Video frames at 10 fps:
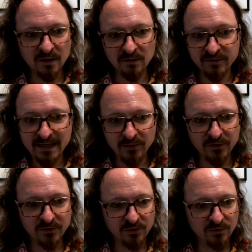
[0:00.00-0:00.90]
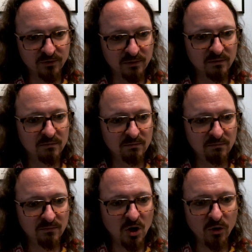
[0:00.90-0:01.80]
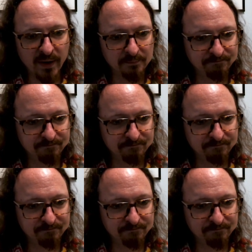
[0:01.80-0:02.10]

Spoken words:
of characters on.